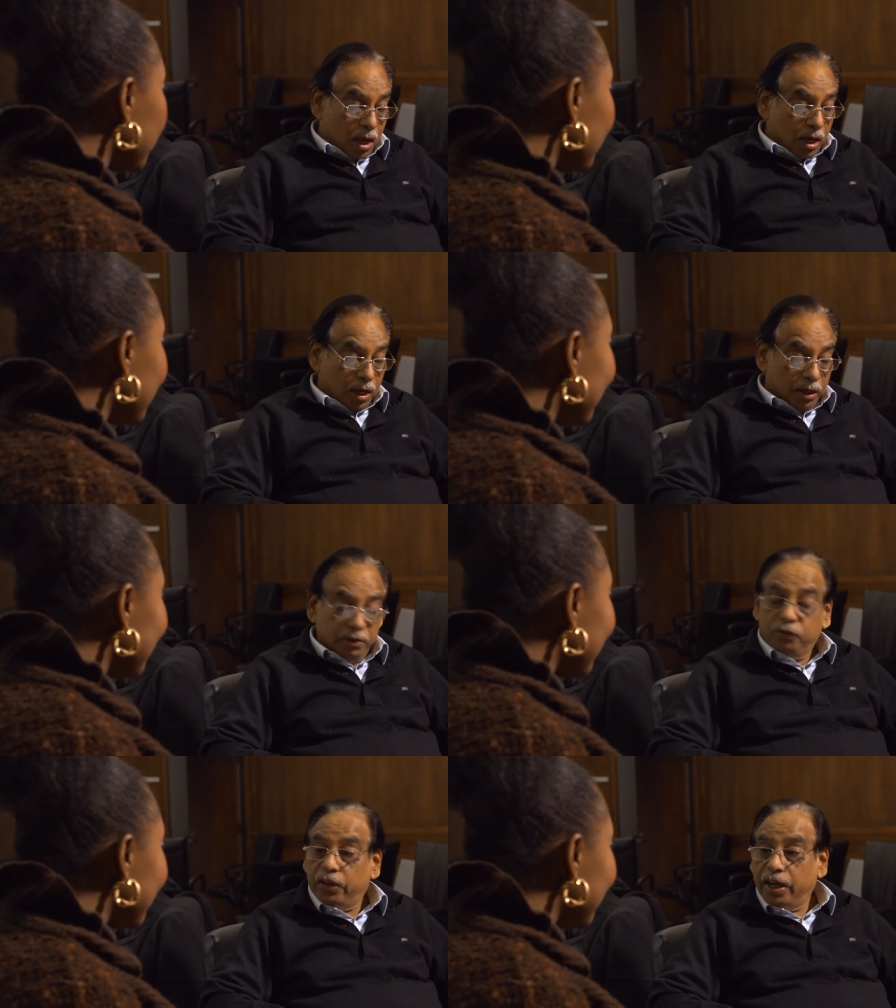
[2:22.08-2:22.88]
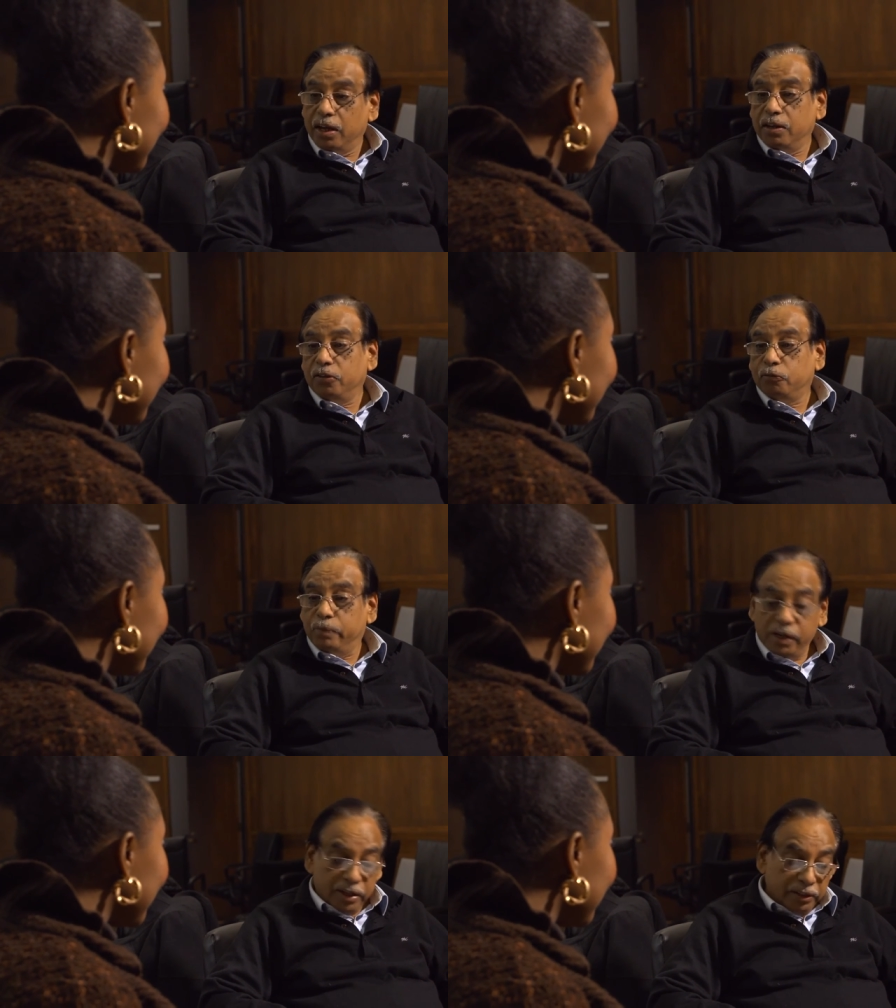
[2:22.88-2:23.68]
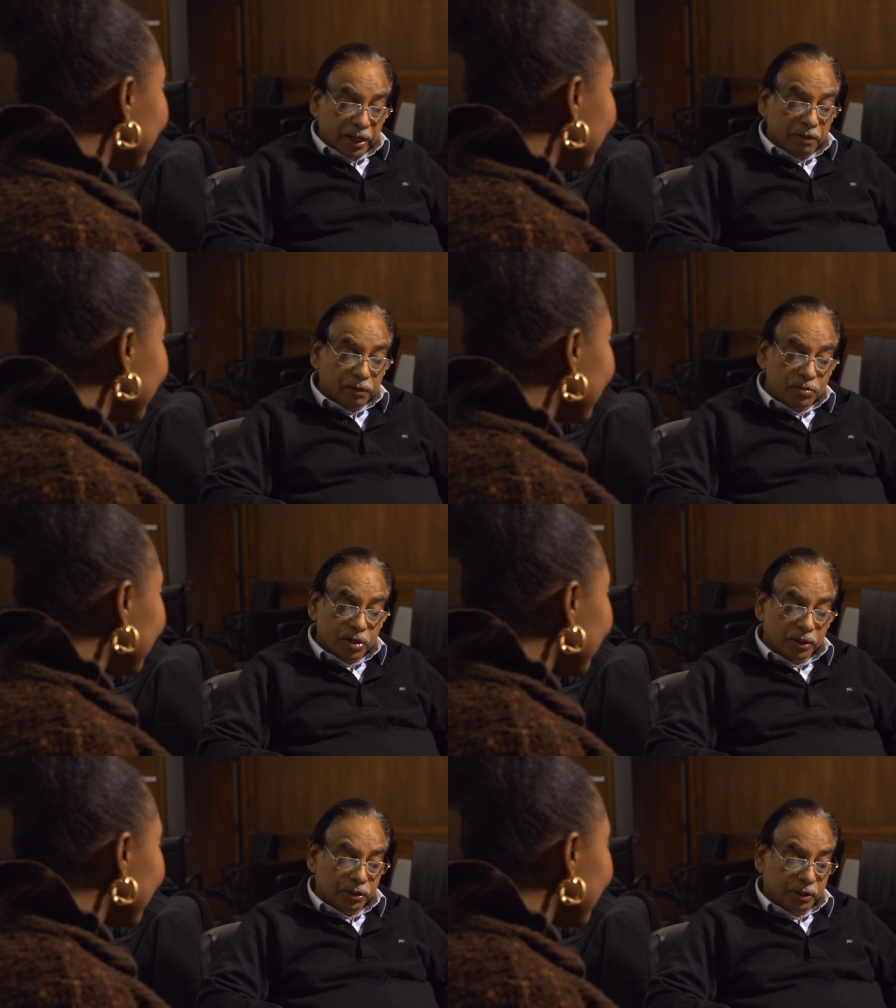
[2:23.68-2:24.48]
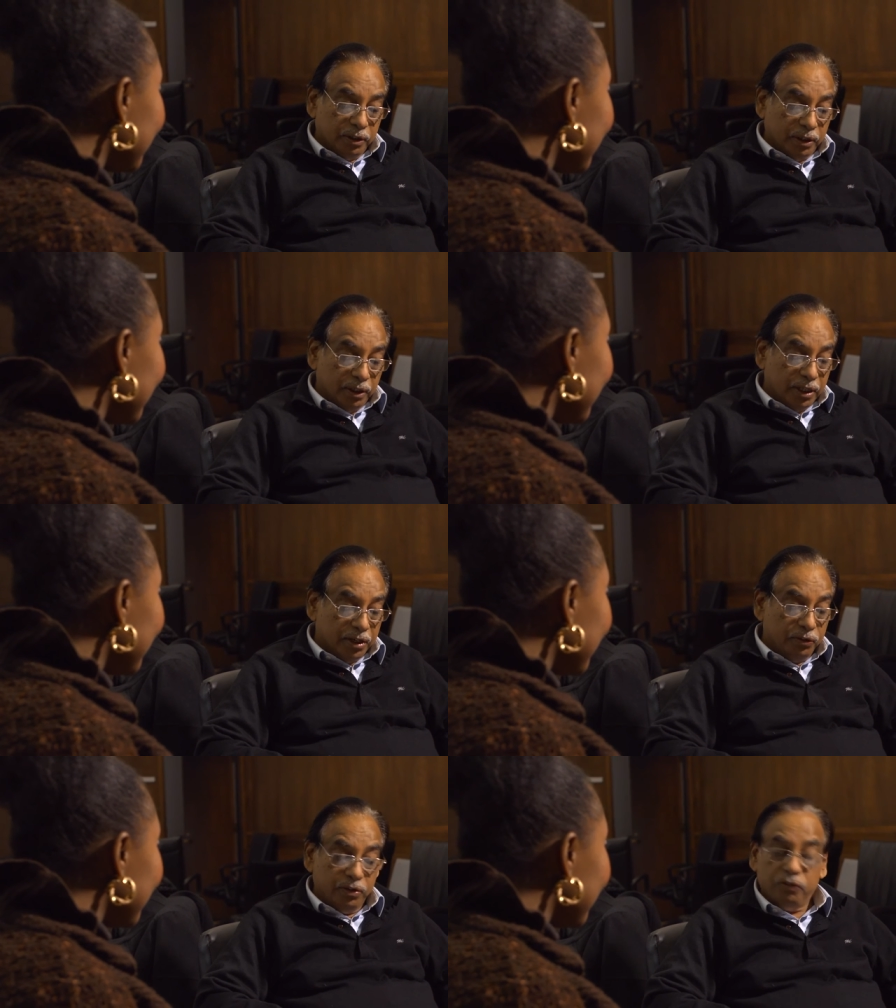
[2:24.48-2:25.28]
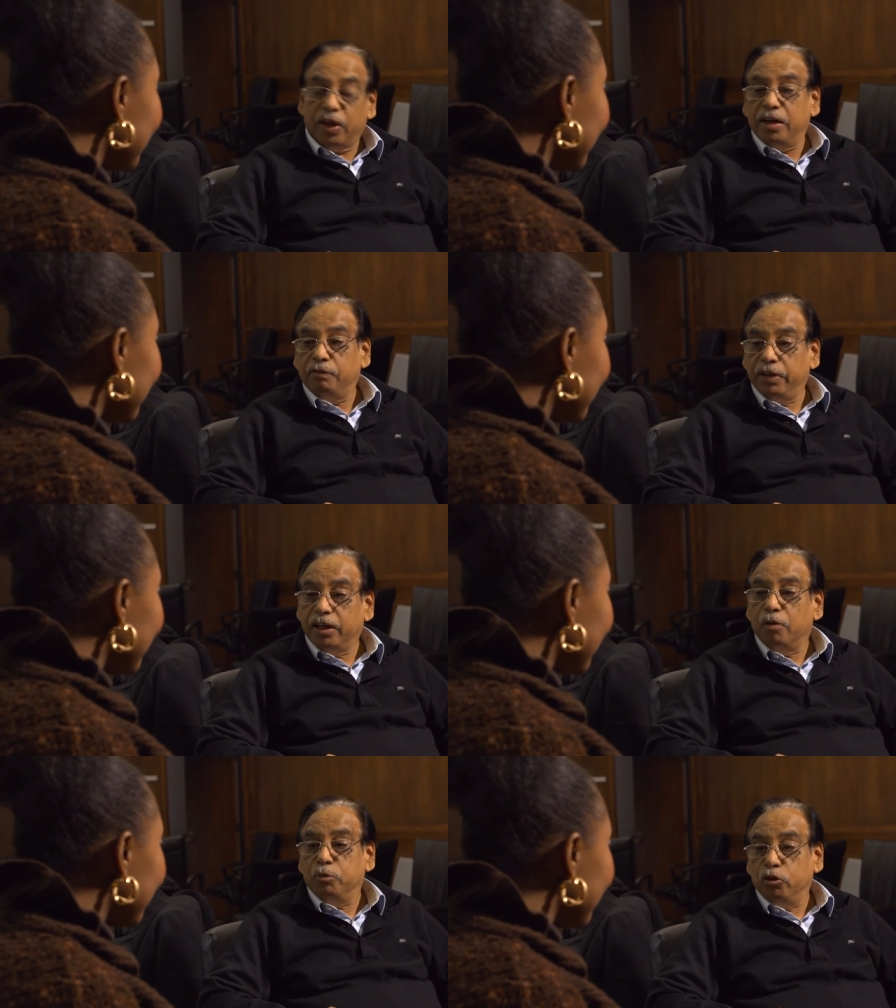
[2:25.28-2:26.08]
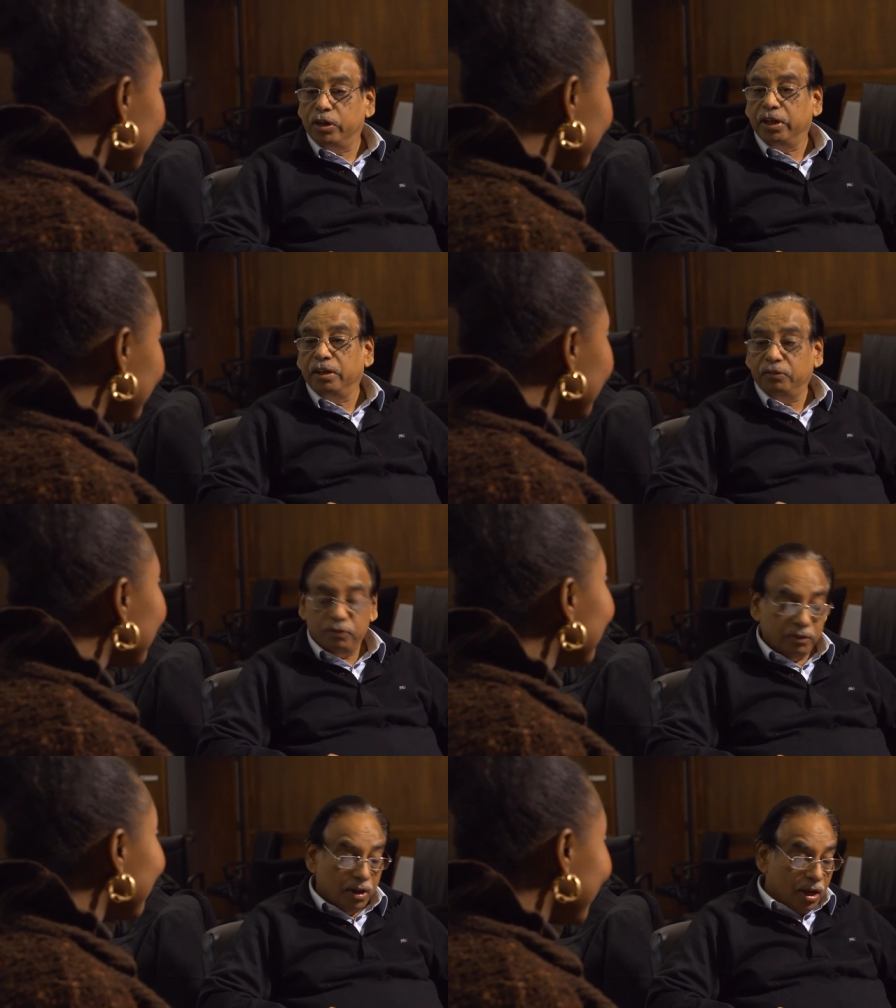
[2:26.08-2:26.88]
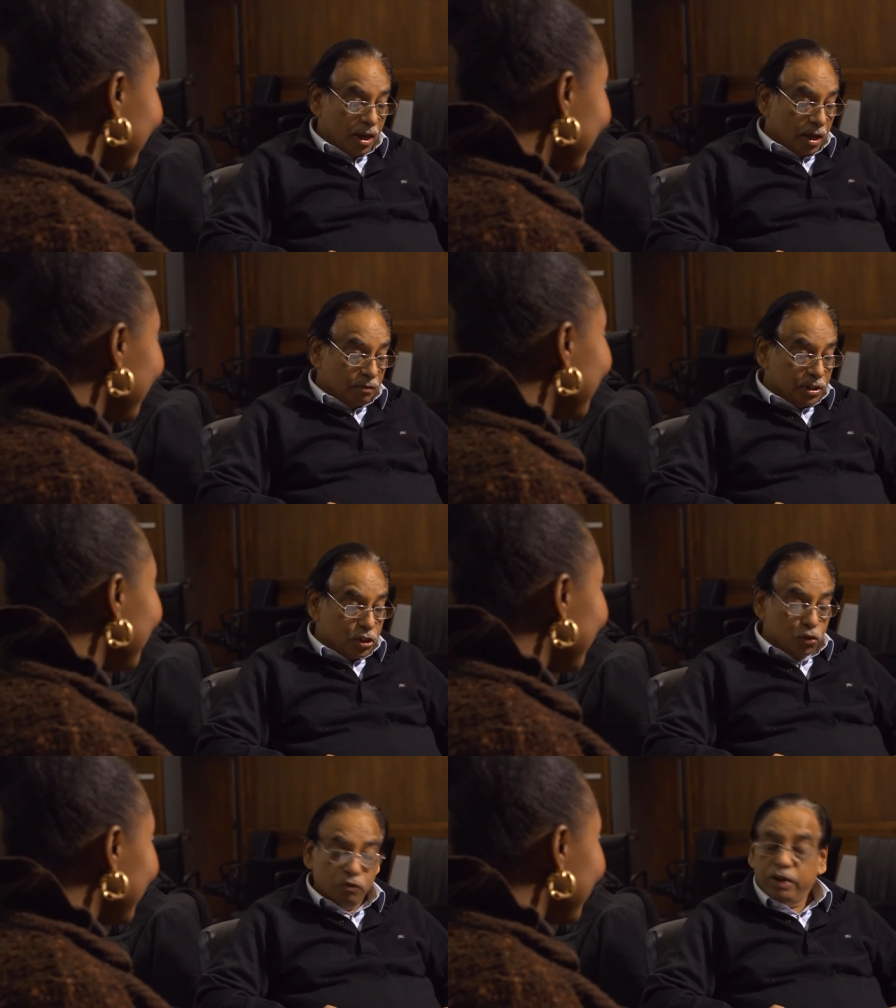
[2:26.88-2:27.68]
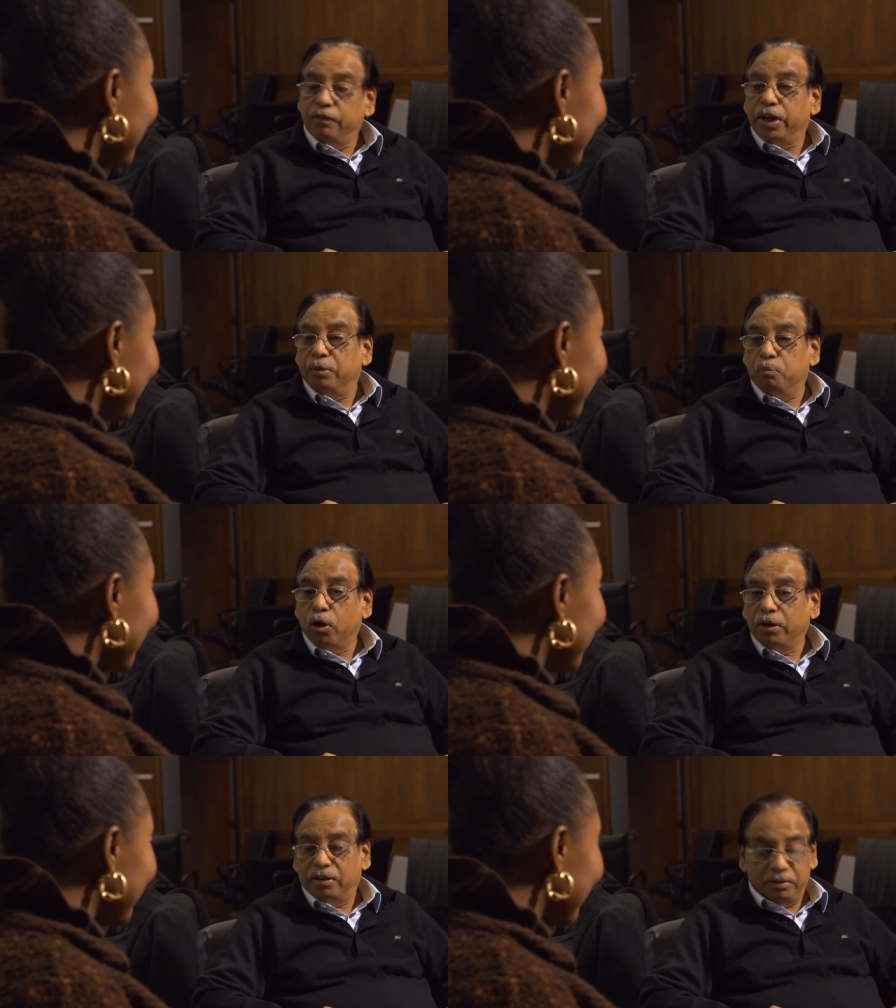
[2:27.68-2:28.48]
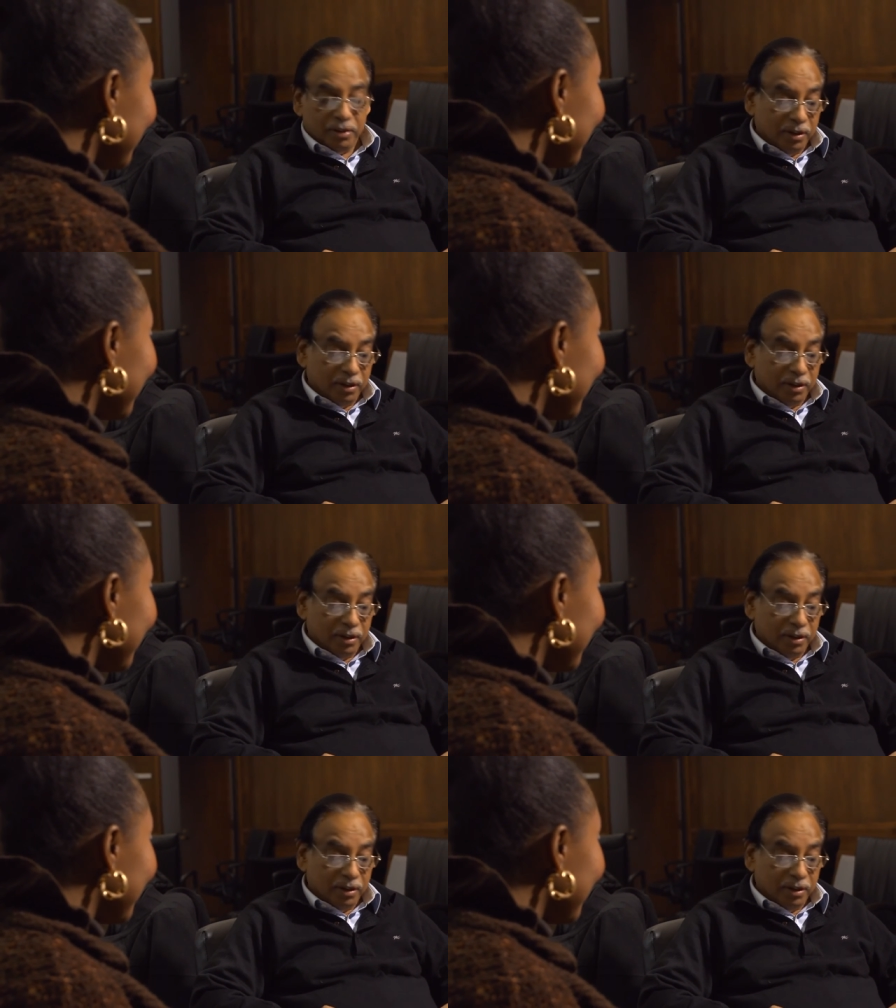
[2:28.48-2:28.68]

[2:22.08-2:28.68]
The second is building the infrastructure, that is the scientific communities, which is very, very important.